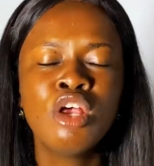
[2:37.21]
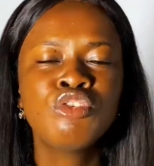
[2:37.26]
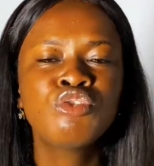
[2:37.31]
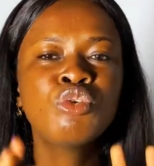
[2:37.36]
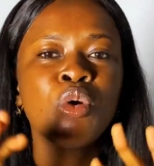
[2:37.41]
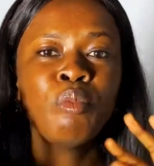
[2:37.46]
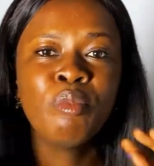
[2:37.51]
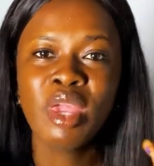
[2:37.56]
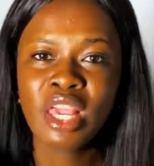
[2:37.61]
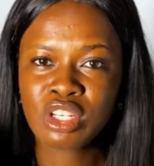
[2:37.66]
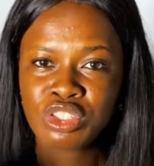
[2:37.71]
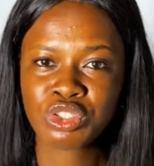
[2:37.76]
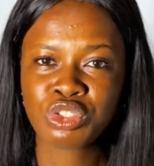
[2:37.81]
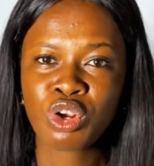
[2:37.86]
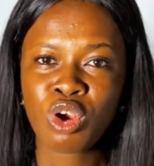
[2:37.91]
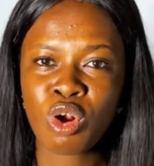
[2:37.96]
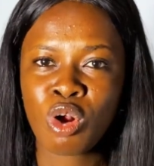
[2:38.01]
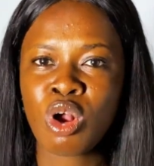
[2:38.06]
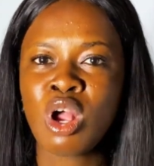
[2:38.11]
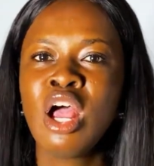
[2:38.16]
So make
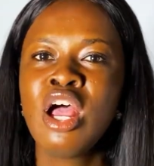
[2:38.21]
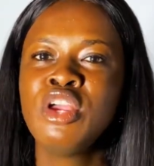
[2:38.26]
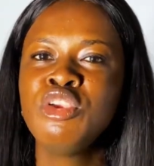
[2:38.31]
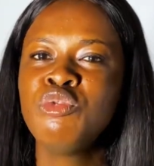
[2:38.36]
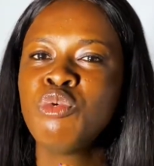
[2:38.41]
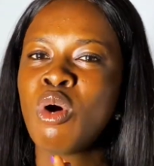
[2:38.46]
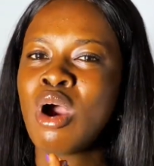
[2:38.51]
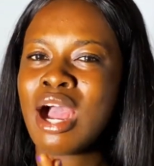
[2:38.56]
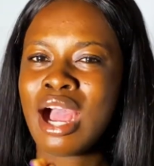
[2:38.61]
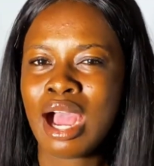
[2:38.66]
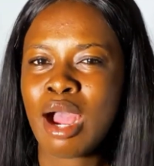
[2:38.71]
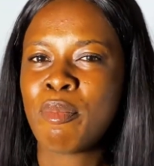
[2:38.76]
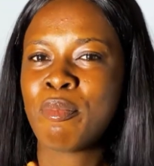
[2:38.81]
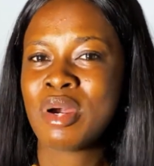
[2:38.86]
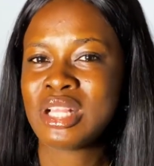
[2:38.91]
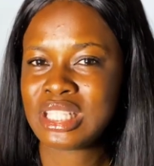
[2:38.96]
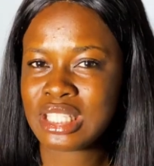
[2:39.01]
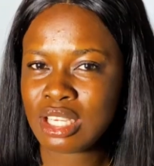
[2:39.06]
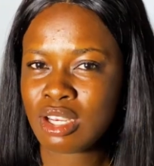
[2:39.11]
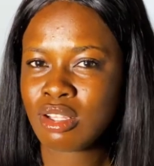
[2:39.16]
sure you are
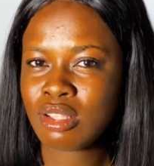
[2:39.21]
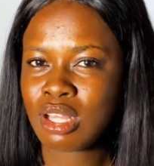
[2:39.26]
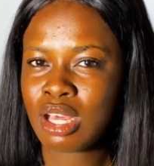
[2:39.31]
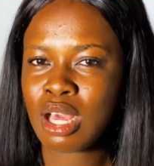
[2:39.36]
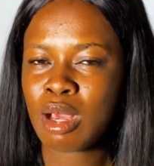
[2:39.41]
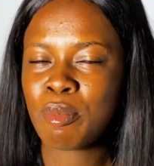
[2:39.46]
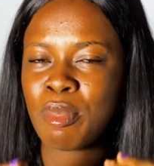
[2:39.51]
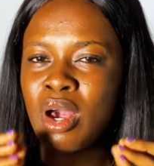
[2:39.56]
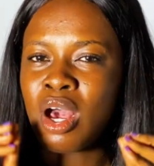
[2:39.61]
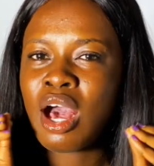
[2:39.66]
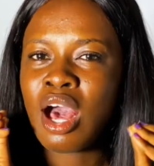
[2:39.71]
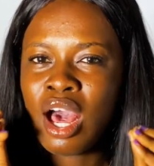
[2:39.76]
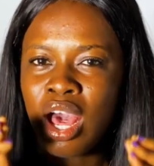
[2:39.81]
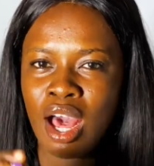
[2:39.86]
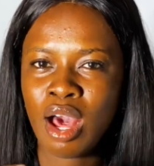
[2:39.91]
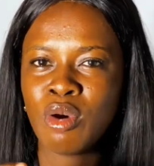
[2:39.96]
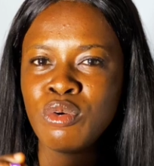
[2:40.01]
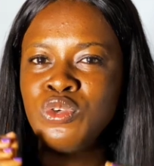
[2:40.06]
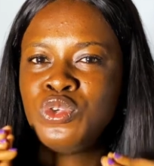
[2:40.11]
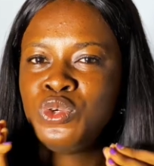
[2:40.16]
particular about
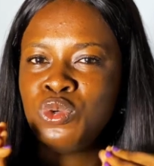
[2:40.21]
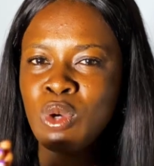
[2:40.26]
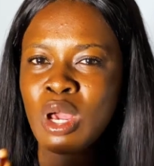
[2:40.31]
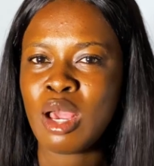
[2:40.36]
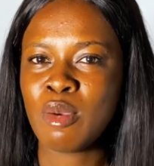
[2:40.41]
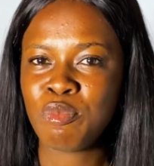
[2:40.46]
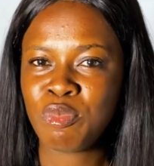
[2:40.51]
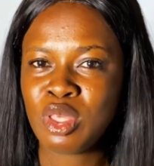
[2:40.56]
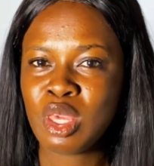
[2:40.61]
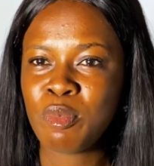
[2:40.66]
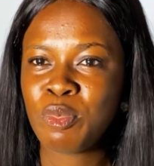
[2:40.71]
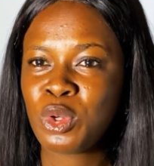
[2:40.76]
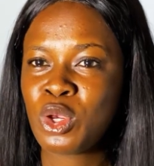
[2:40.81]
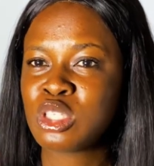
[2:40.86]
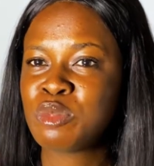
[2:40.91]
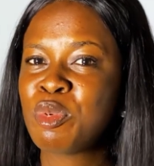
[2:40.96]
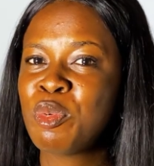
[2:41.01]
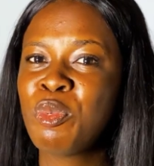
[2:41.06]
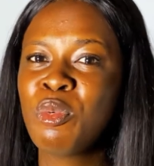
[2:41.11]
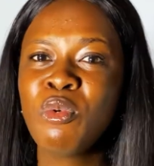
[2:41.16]
how you appear
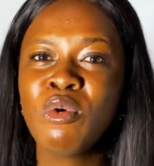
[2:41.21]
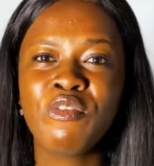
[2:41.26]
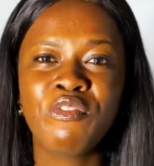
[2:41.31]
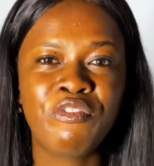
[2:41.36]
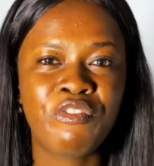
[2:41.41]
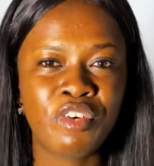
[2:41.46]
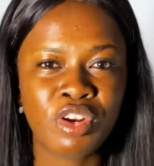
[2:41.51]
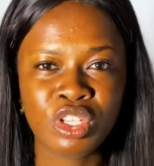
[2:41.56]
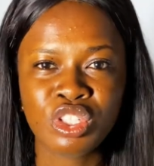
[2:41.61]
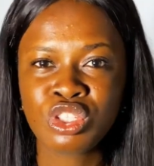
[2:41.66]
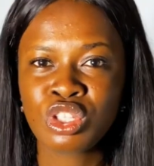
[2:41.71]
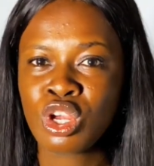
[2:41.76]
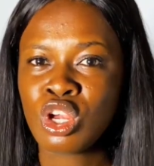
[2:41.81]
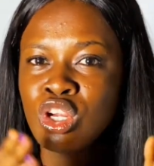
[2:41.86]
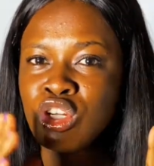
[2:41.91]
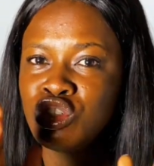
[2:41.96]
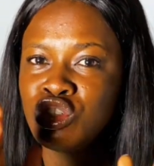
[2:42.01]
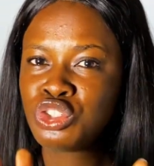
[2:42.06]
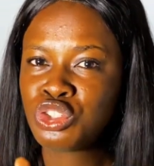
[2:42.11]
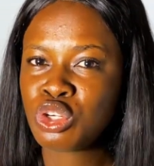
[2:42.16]
because people will first
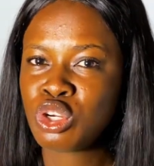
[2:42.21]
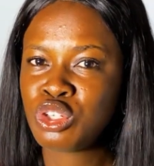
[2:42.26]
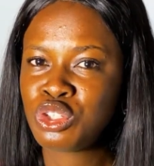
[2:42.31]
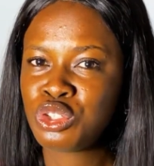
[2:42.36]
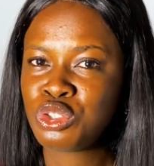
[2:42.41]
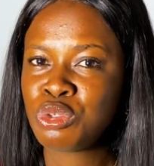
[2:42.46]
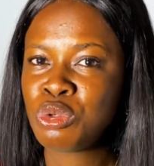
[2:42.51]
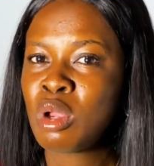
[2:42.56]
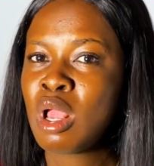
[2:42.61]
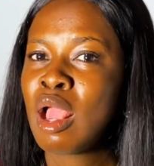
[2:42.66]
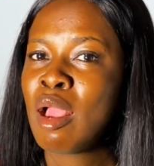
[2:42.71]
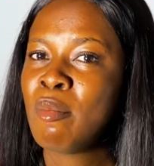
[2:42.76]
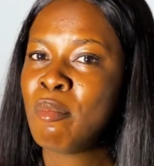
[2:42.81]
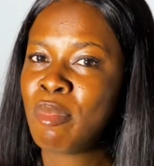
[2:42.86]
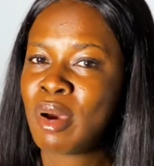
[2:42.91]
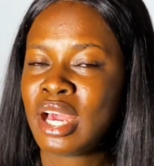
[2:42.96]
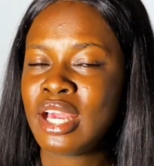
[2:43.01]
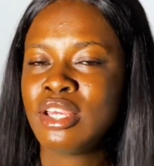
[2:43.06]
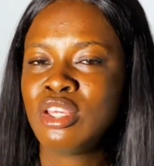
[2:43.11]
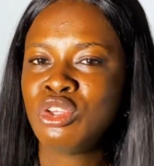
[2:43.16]
judge you
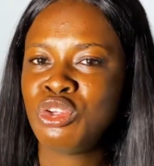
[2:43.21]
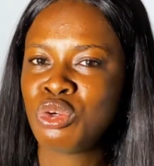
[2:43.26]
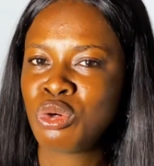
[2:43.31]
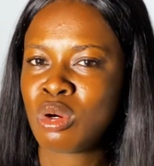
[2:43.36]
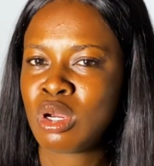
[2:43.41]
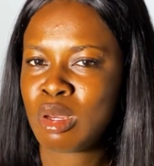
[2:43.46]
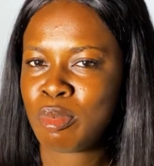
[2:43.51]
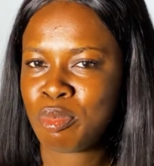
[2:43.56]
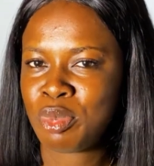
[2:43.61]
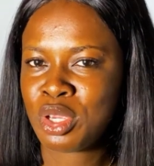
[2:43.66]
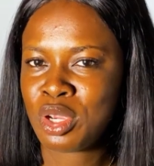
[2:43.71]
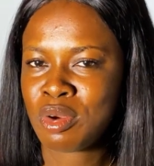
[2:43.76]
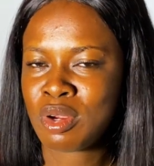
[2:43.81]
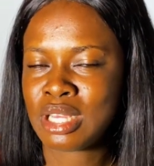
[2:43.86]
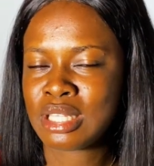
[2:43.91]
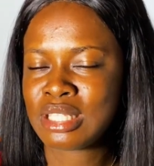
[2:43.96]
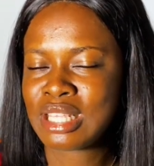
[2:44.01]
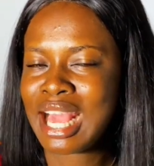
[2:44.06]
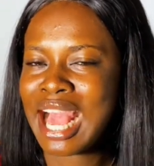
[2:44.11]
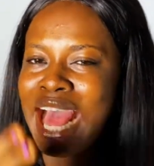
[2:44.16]
by your
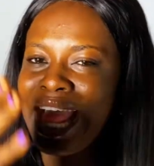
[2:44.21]
appearance.